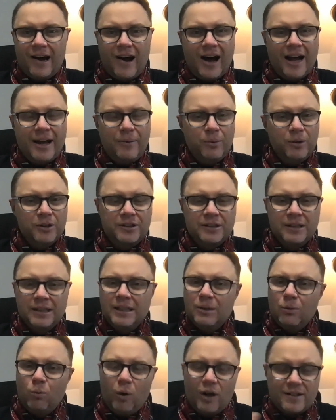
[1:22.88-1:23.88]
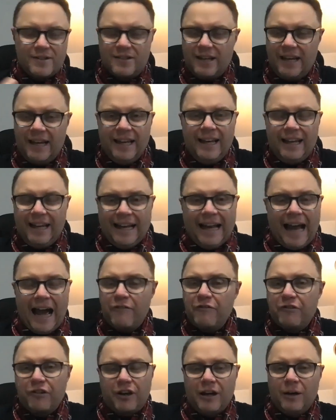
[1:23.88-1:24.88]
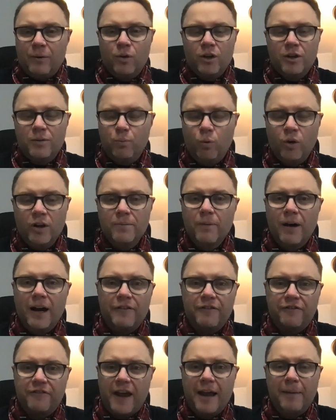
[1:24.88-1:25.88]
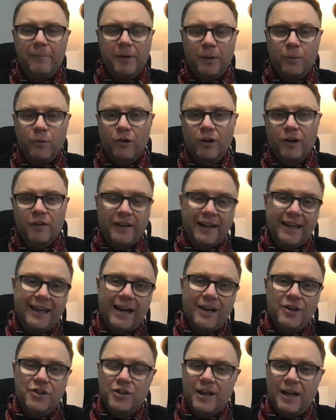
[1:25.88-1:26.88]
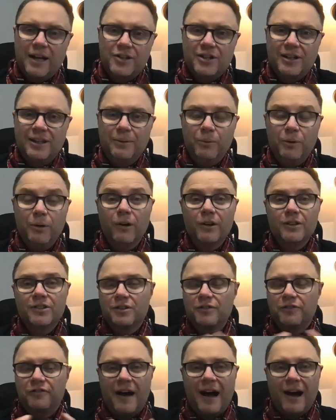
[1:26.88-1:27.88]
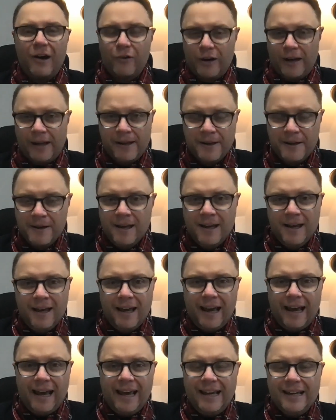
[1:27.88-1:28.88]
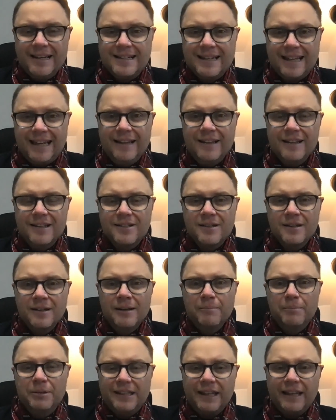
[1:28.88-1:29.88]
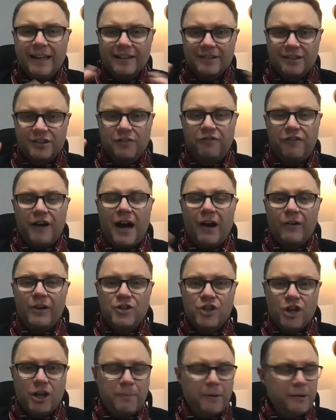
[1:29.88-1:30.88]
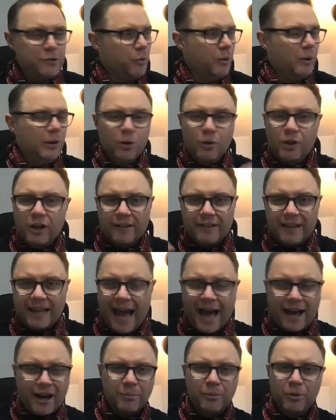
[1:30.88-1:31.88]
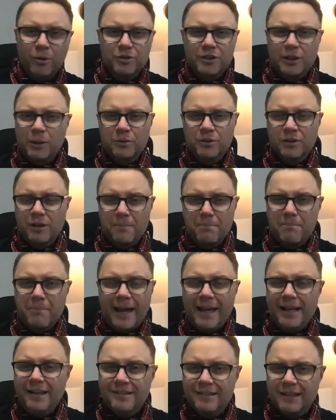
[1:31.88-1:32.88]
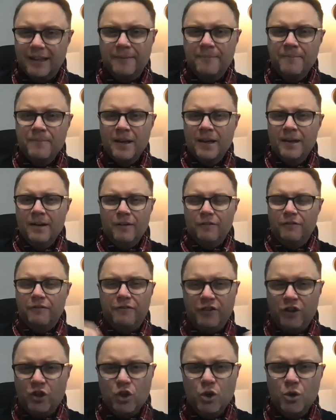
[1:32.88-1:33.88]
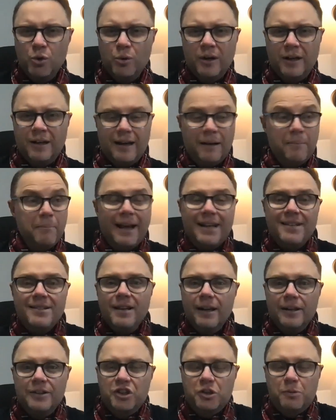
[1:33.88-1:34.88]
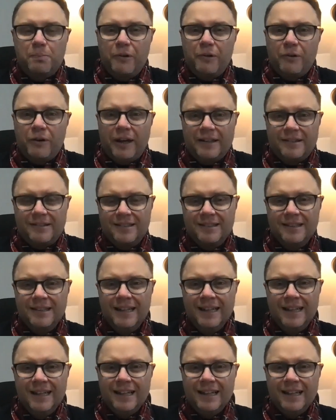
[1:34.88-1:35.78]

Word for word: I was once in in Africa with with my family. We were on a vacation actually, and we were on safari. And in this particular safari jeep, as we were looking at the animals, and it was an amazing view and amazing experience.